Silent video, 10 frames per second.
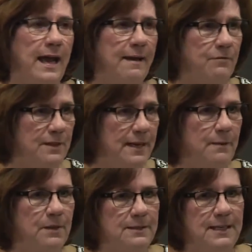have the
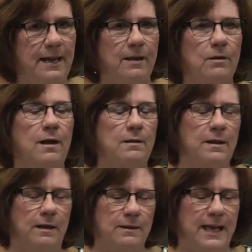name of the town,
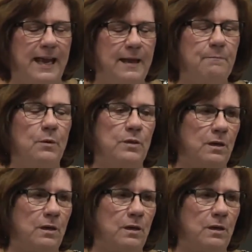the camp, but